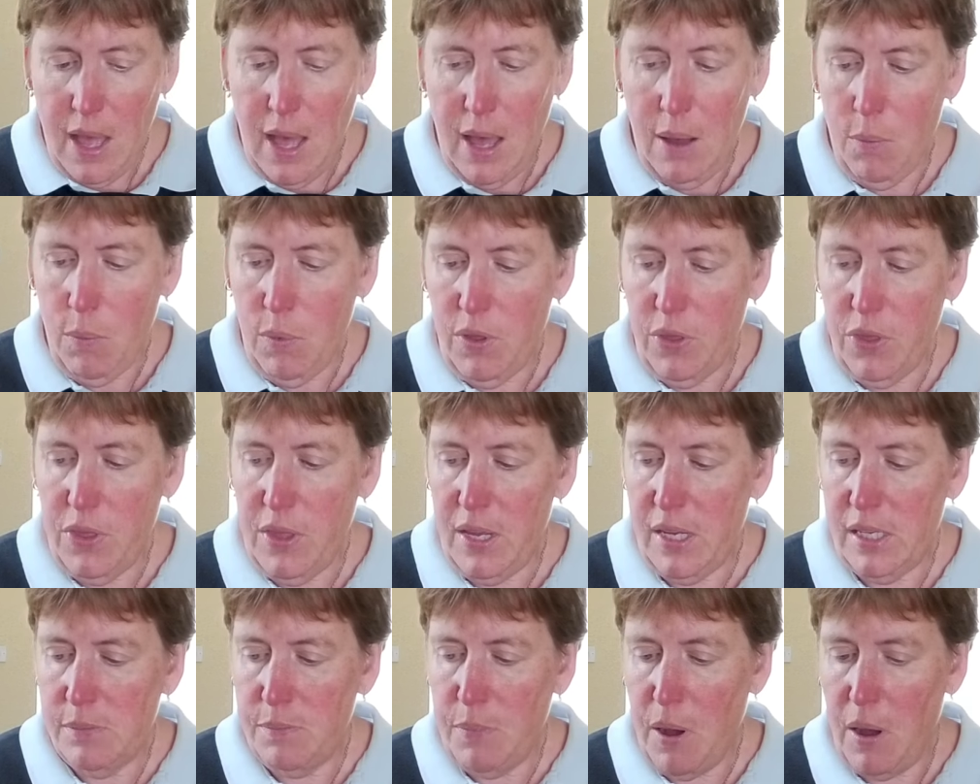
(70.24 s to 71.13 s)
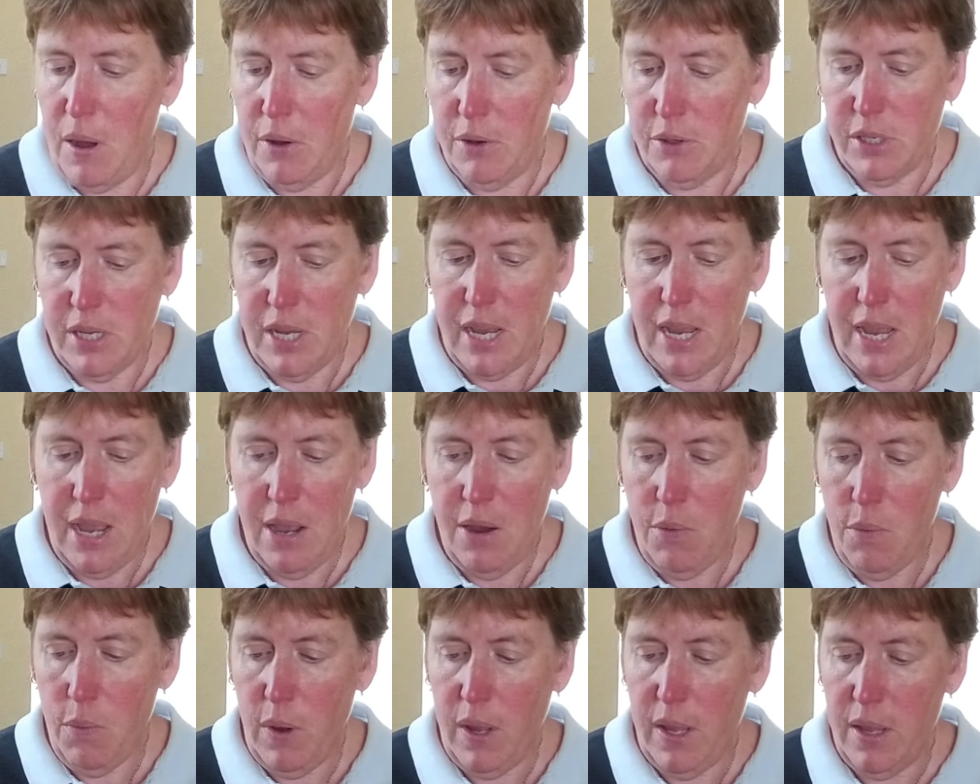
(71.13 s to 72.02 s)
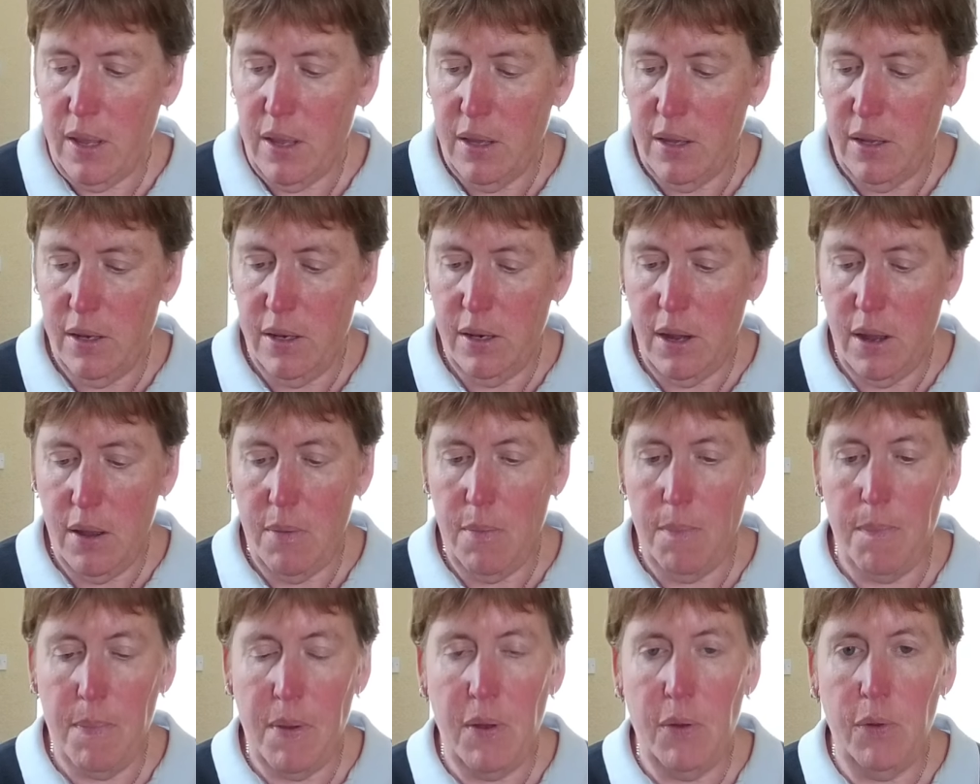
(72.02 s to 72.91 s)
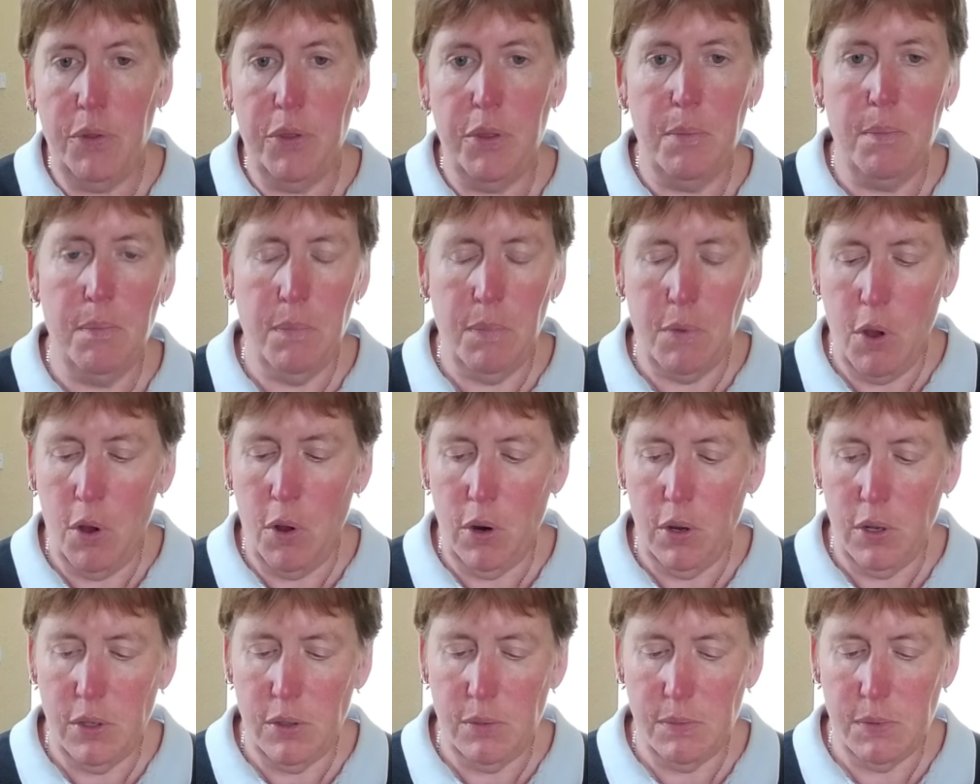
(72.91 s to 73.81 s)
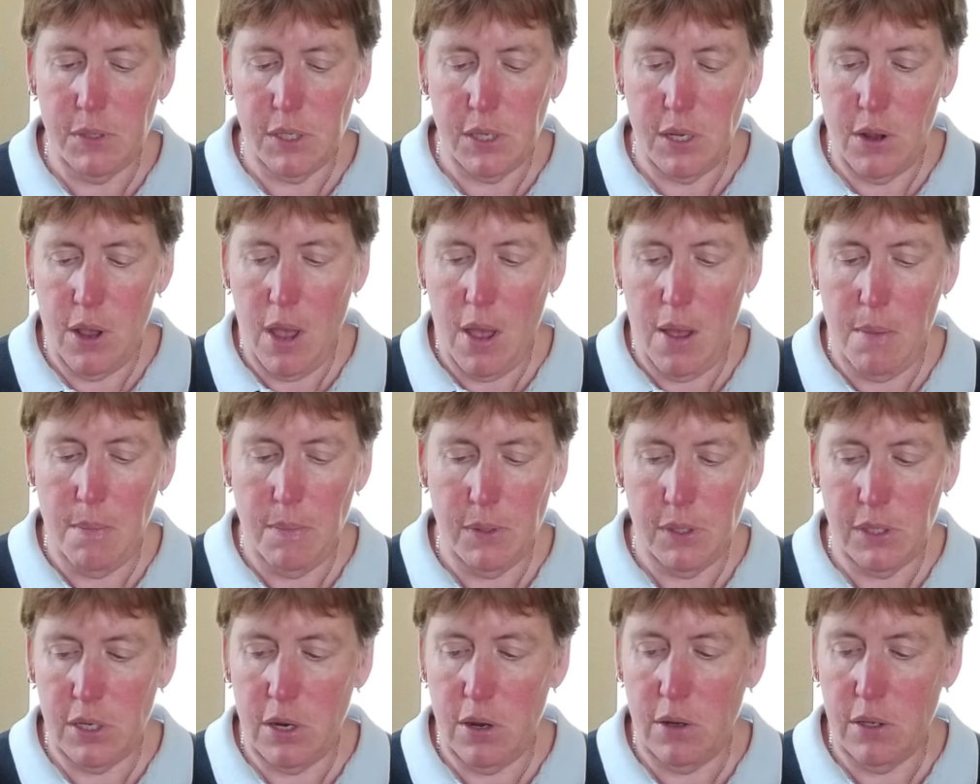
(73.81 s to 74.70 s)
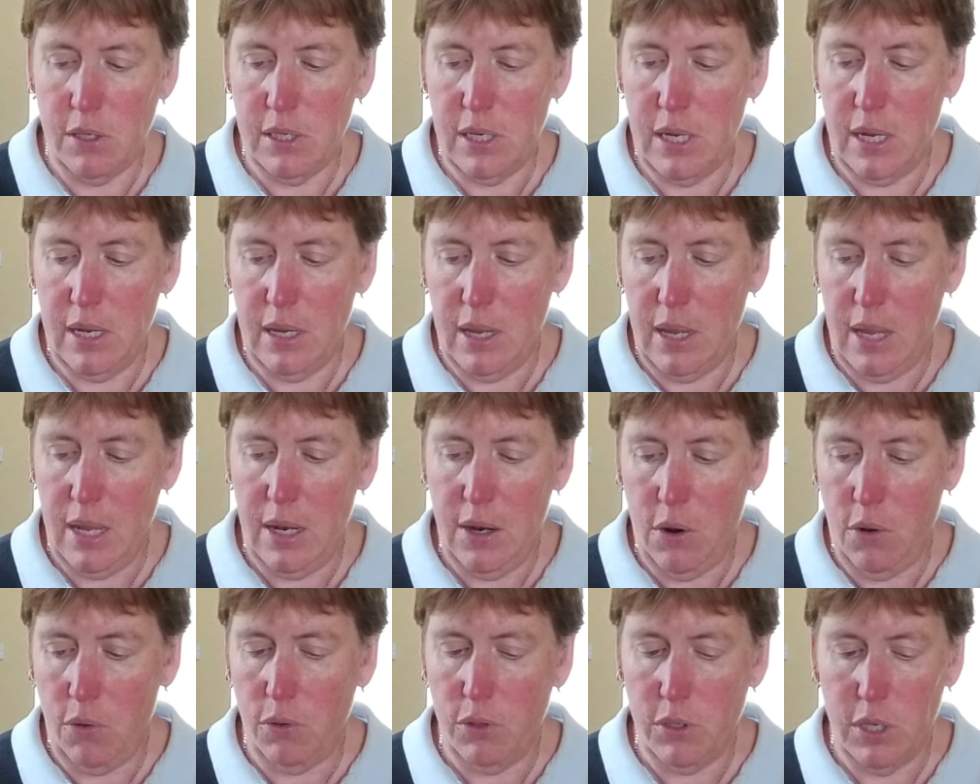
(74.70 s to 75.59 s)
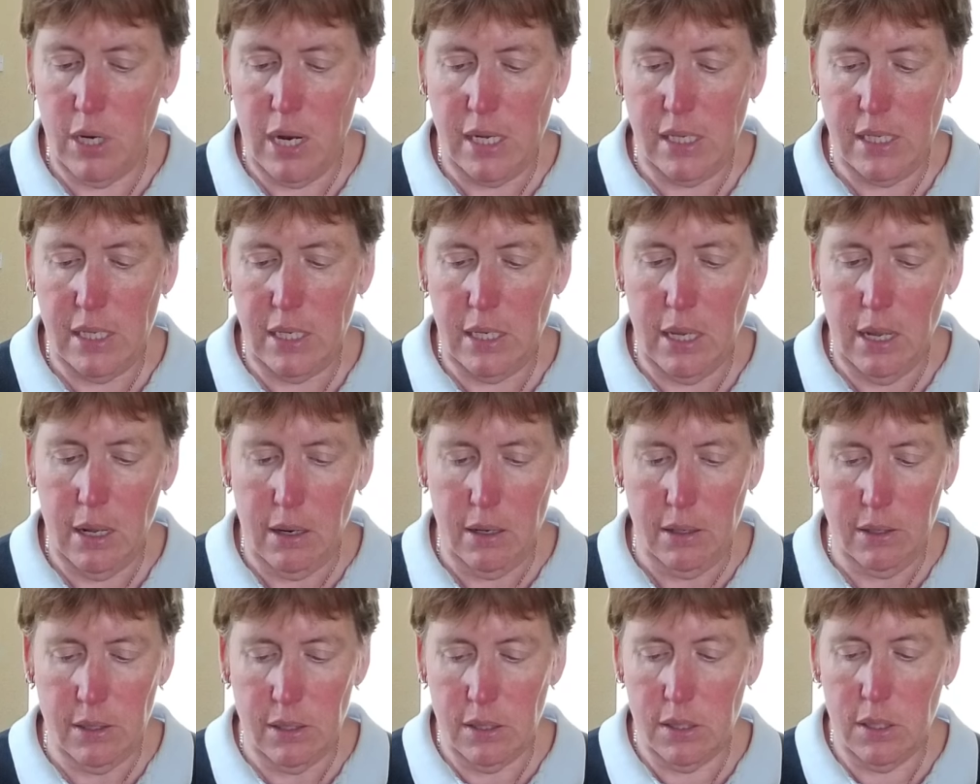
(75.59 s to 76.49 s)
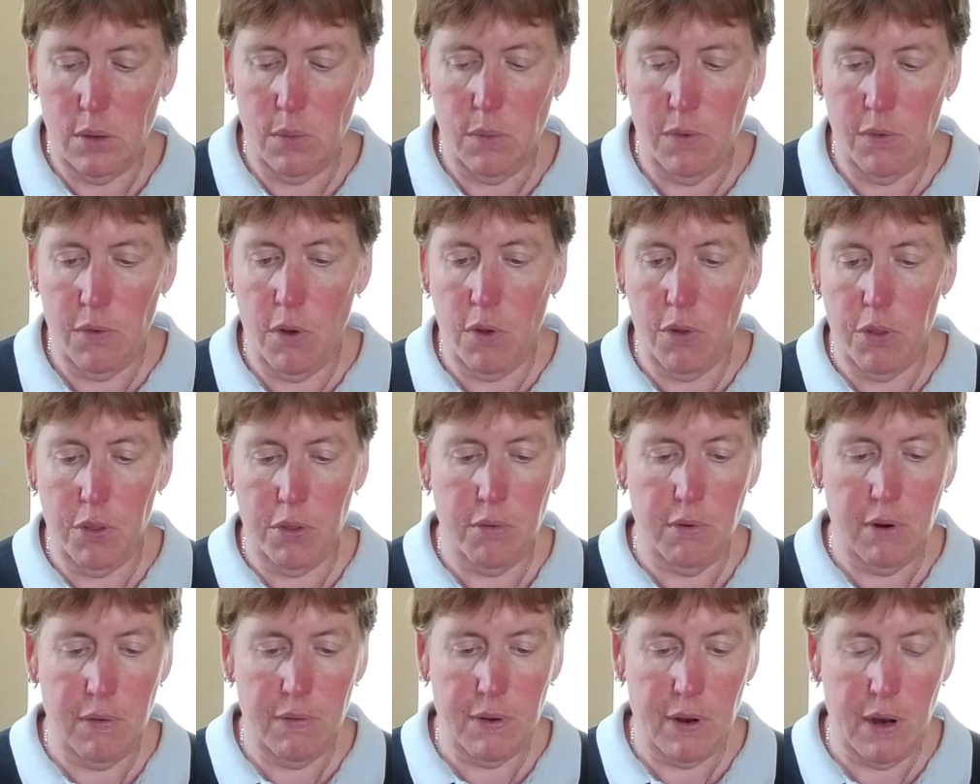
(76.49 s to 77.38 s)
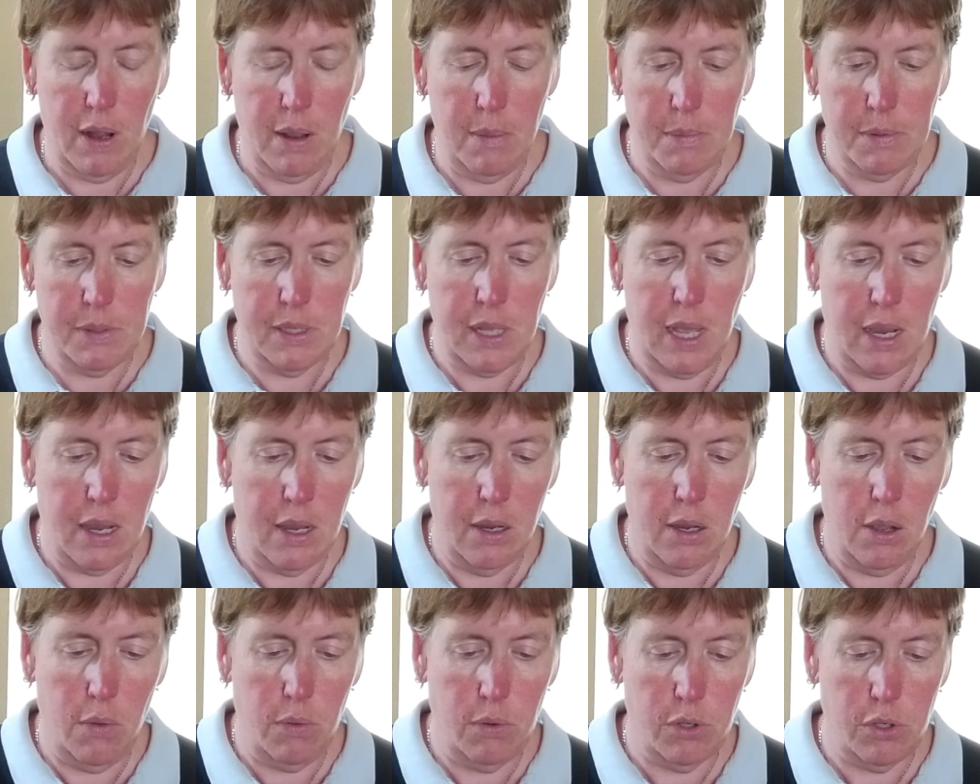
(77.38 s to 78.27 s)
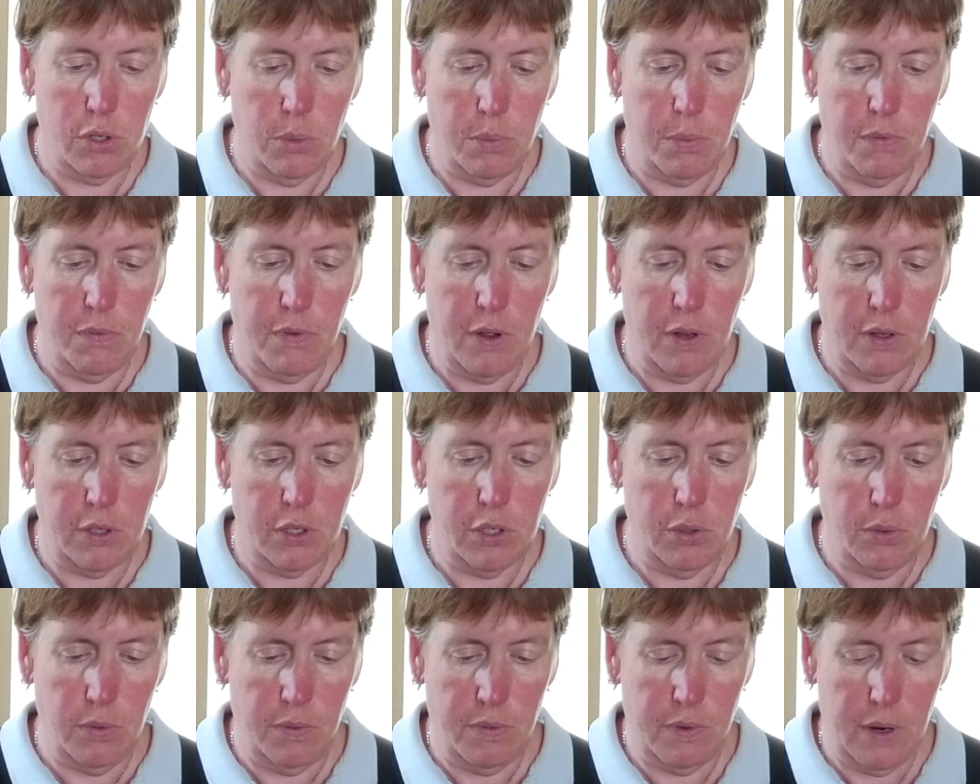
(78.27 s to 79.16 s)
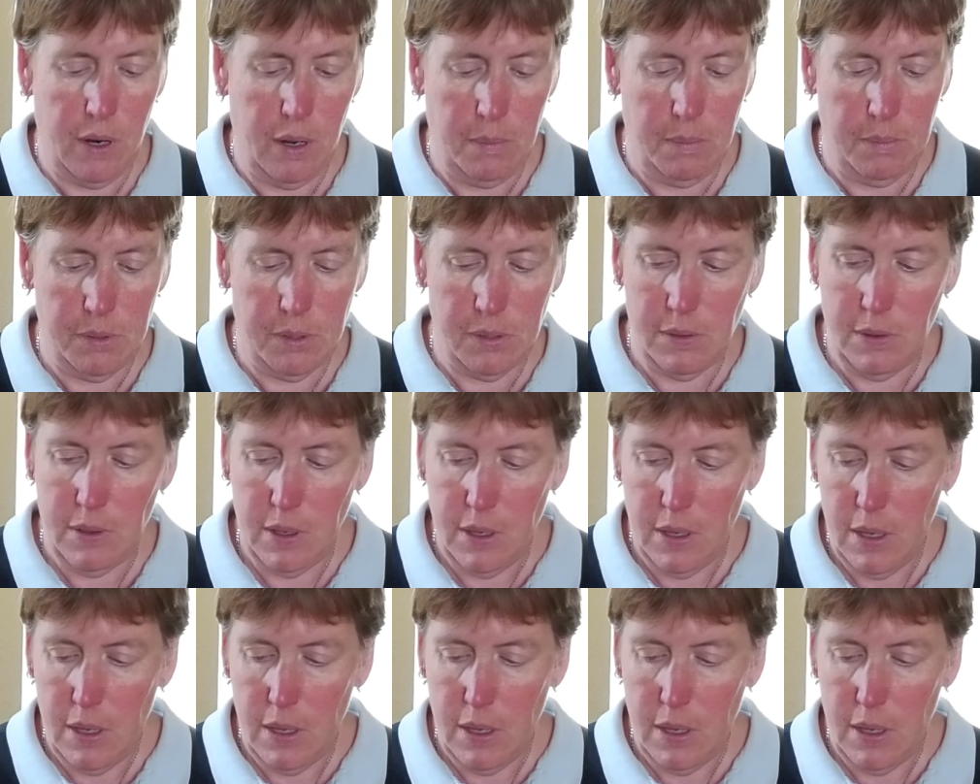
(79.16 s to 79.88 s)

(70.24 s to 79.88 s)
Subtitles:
and with these piles here we can build them columns starting in alternating colours. So we've got 3 of clubs that can go on top of our 2 of clubs.